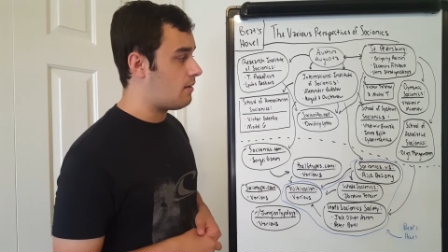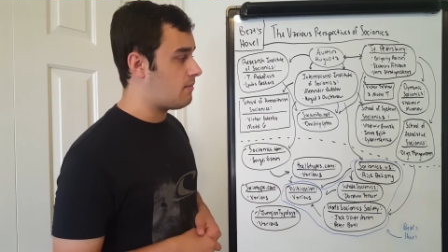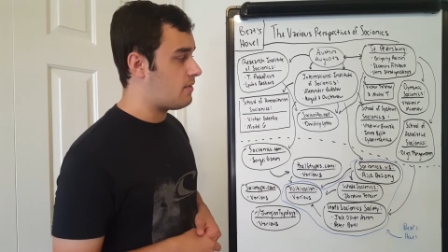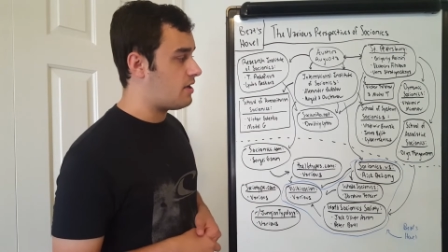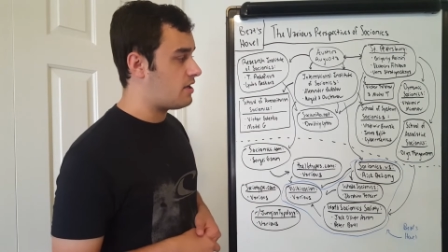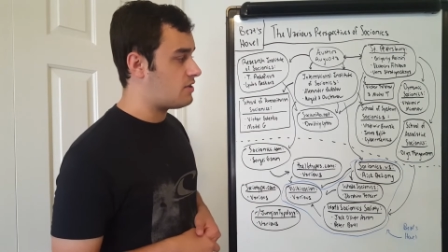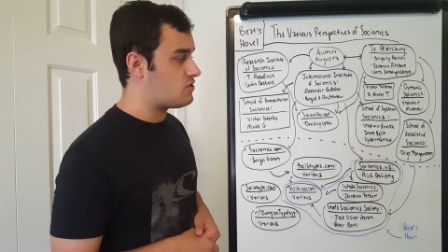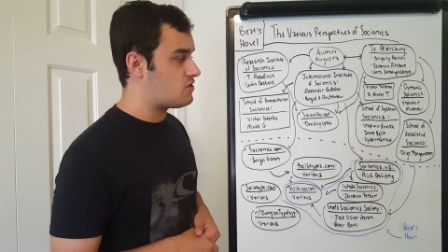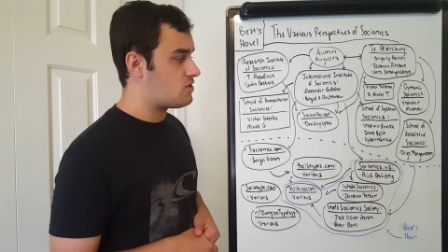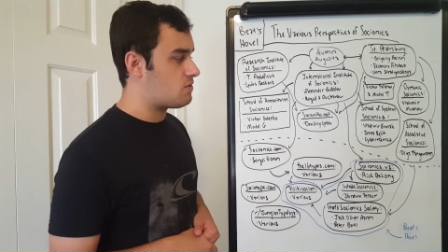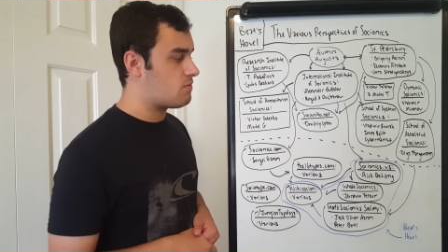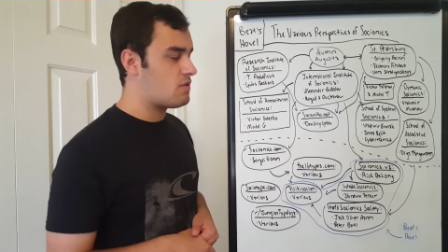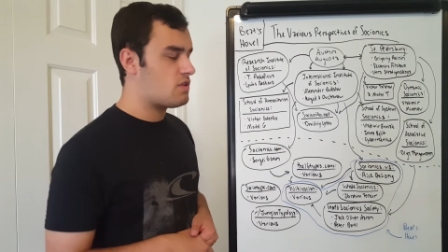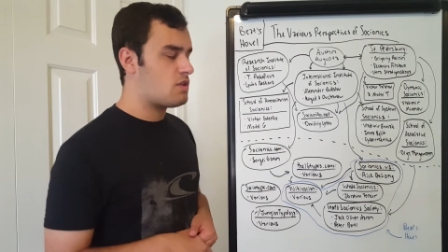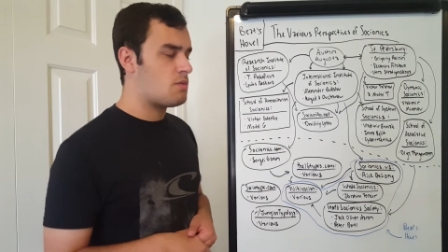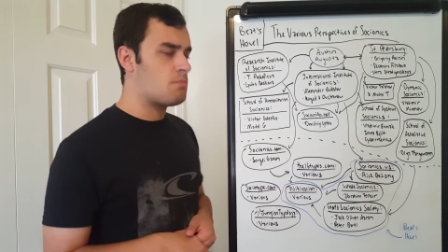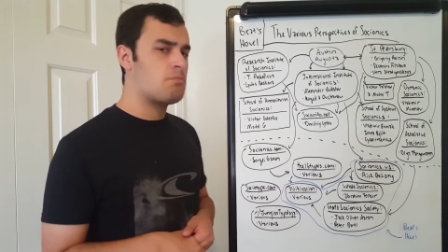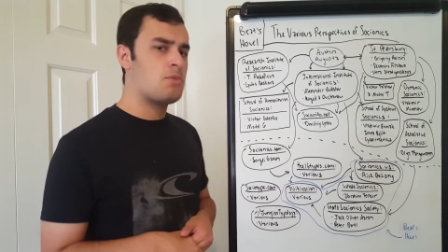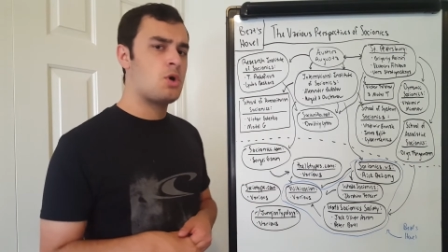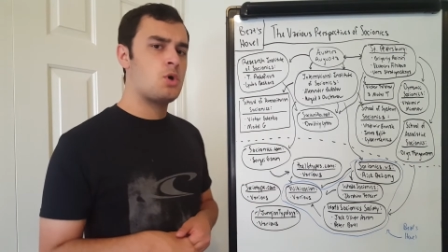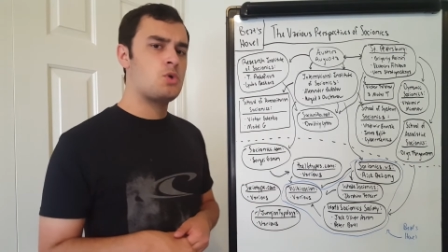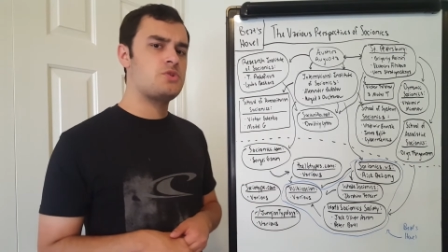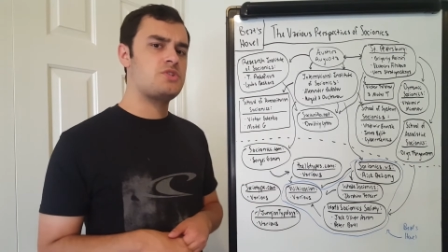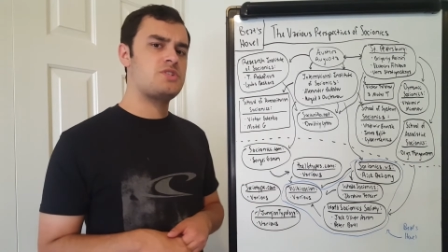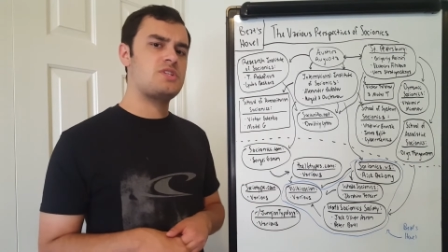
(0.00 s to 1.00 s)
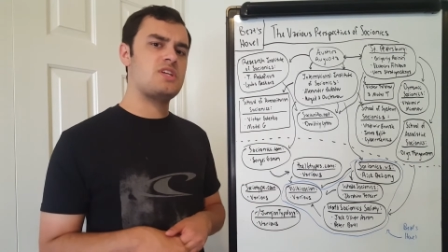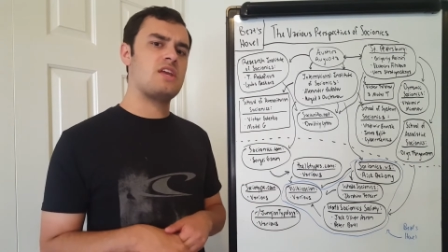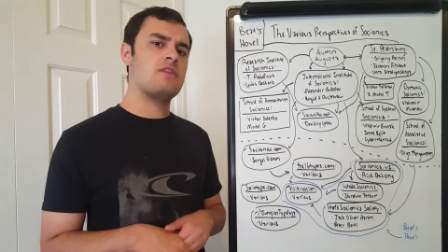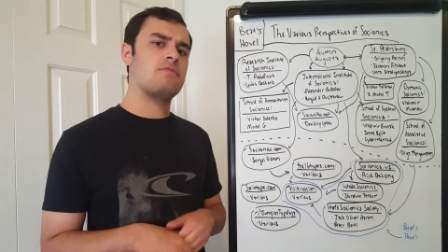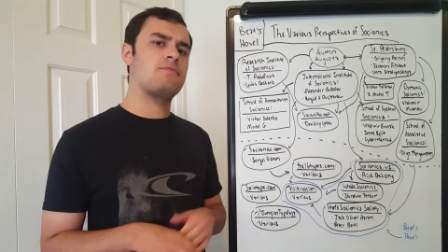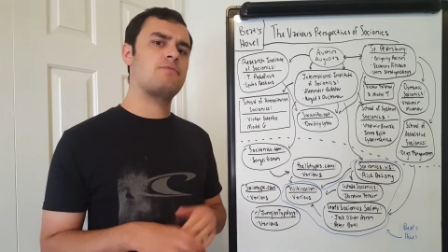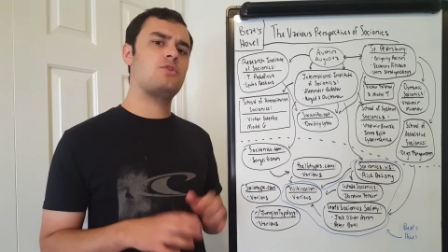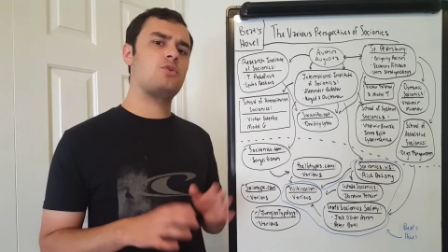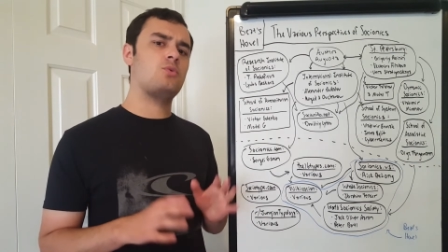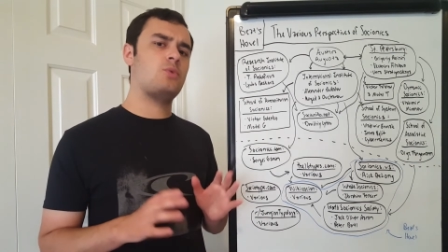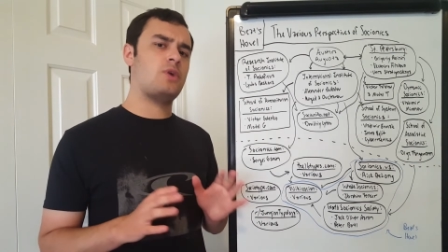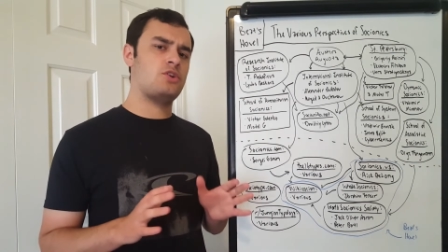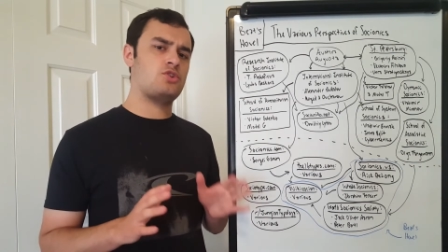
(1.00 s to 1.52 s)
And some of the most
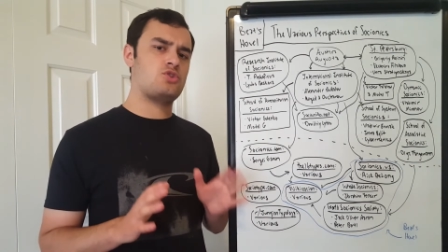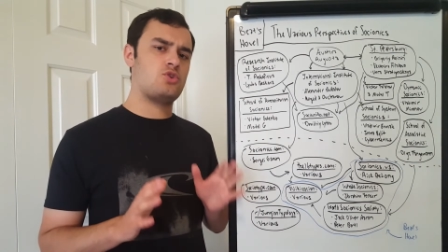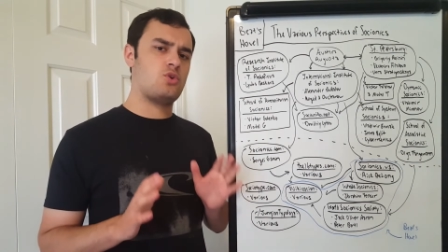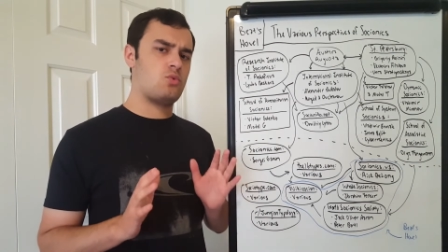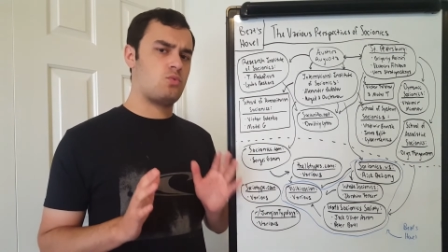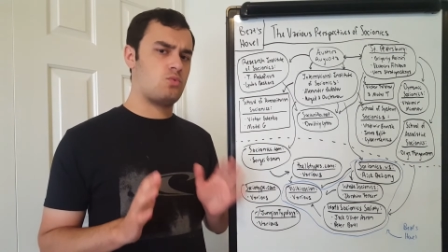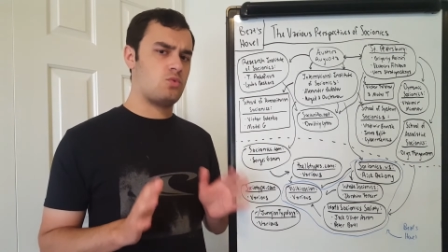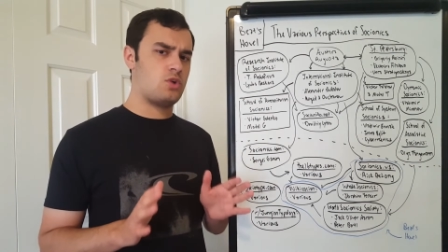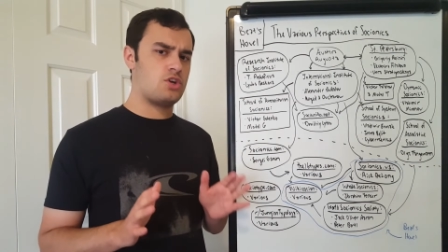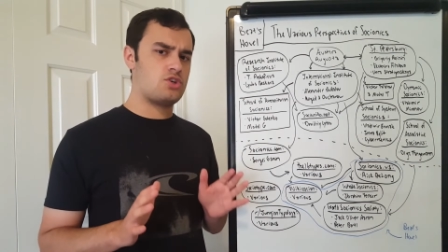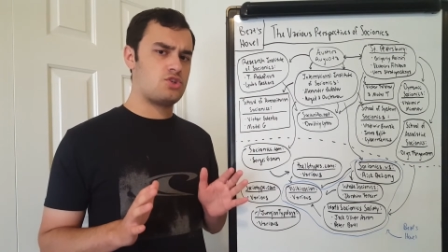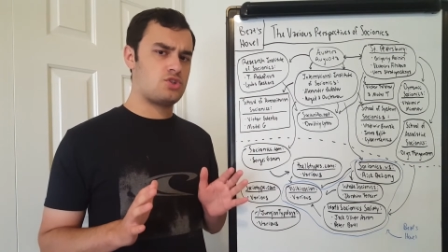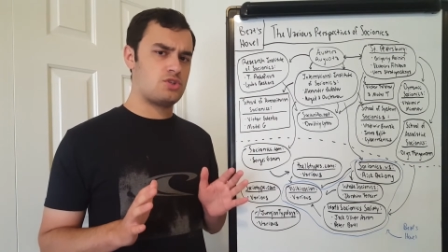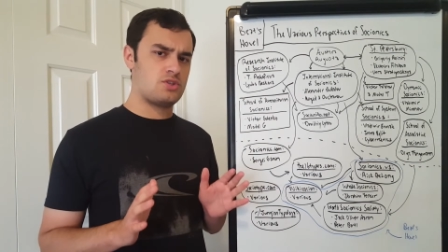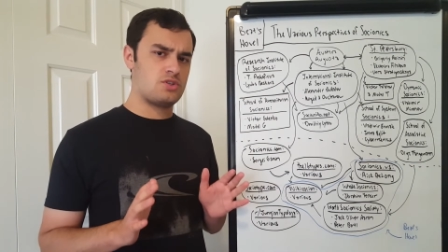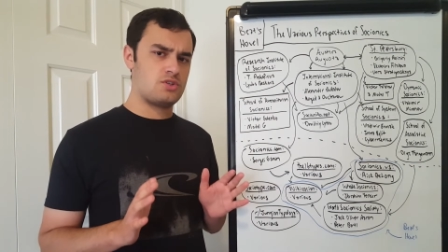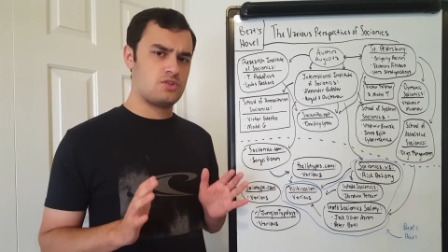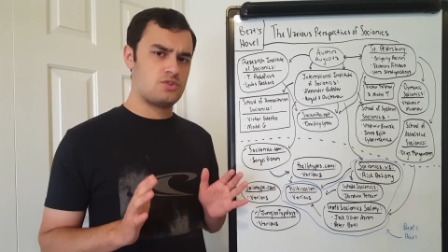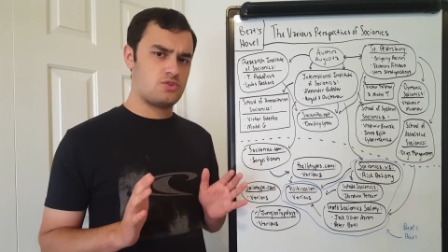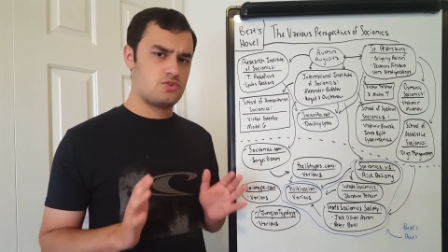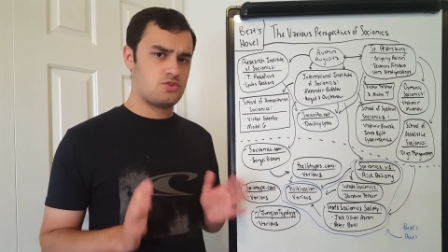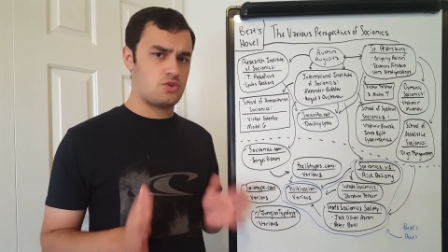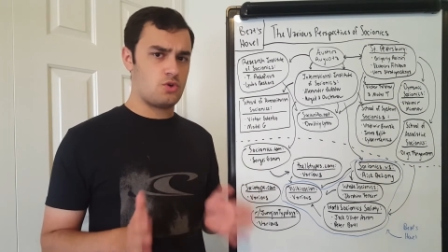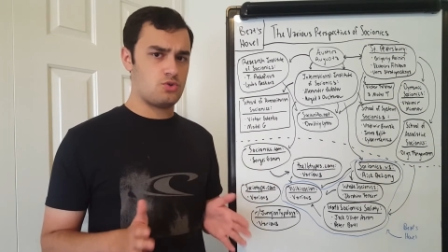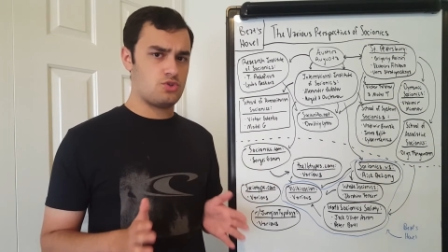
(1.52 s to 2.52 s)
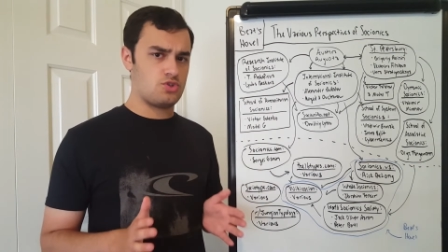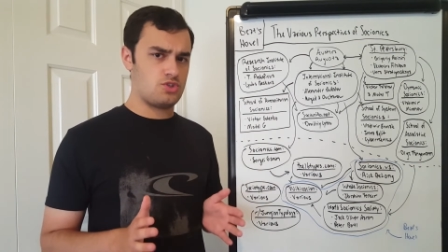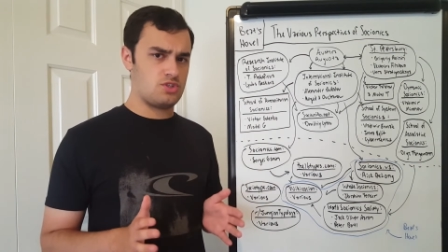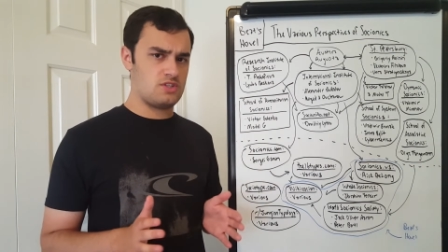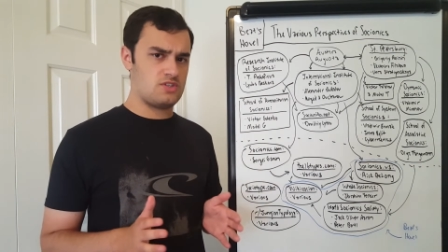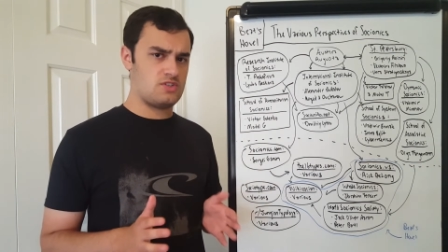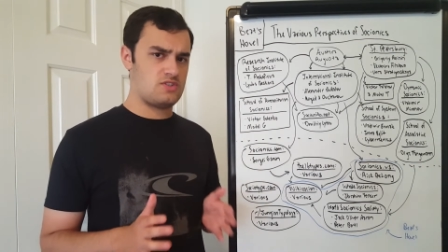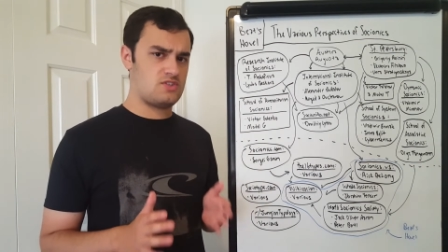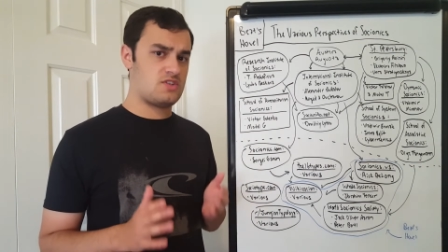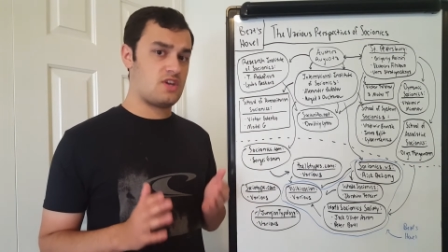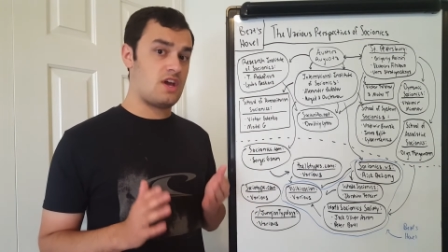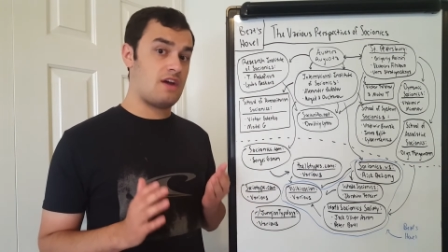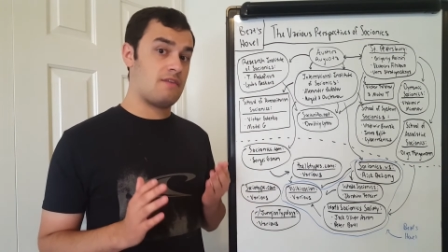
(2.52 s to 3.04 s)
influential Russian socialists